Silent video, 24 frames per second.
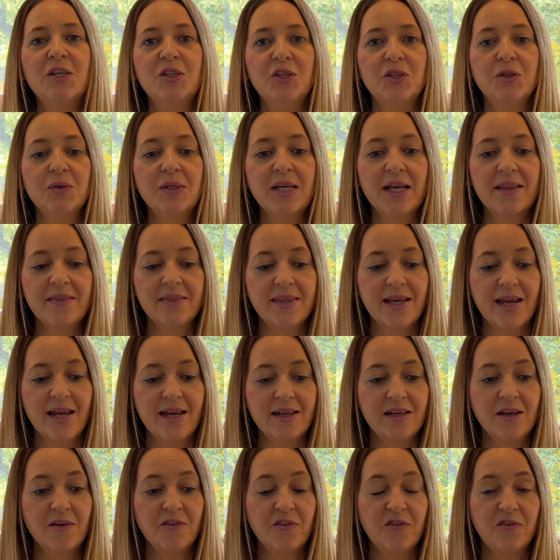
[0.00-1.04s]
you can
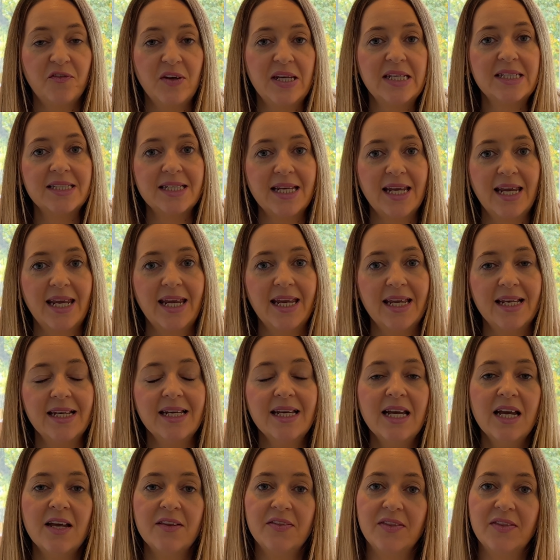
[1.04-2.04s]
then fit in